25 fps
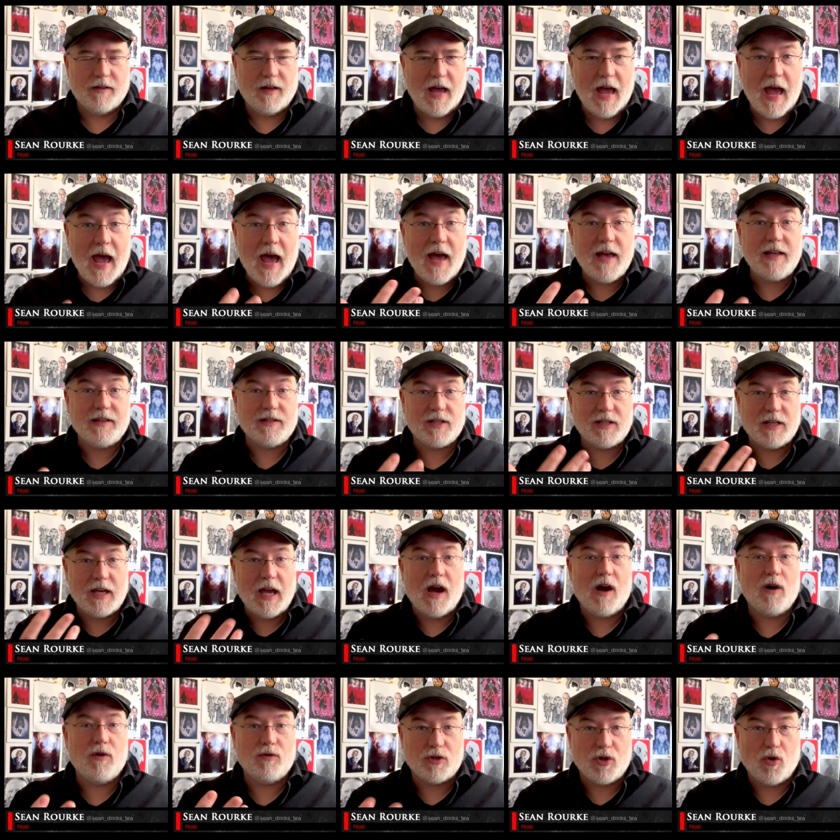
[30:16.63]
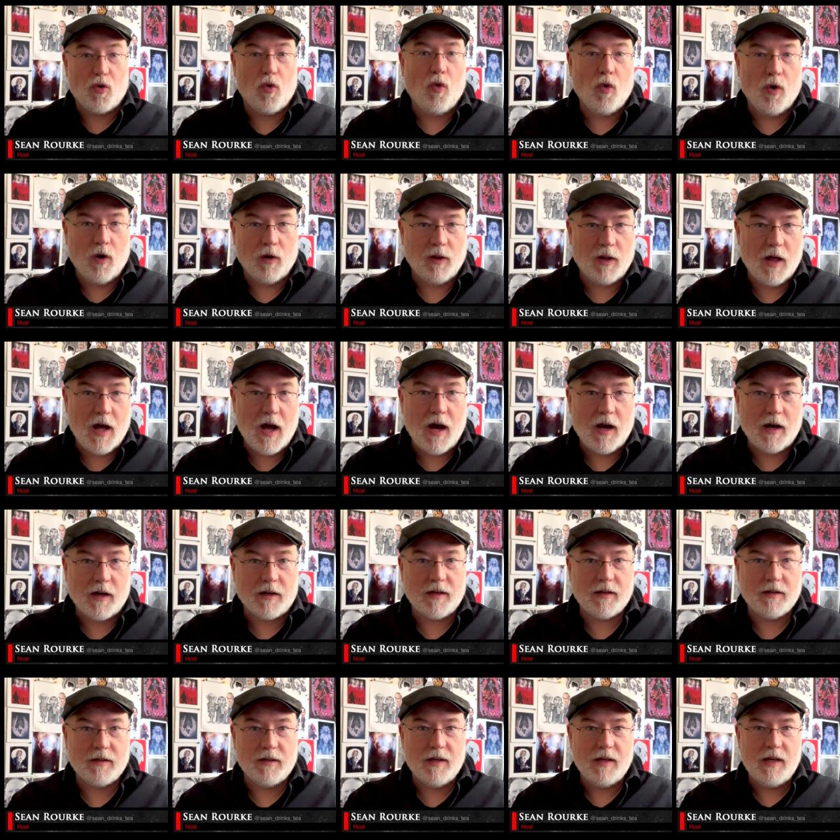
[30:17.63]
as Count
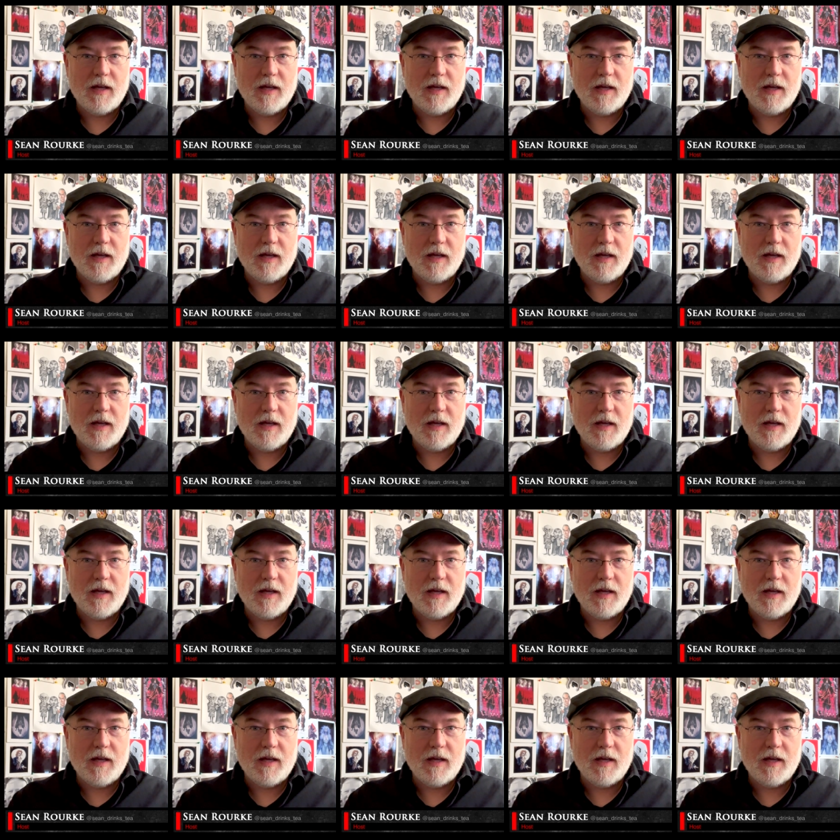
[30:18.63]
Orlok,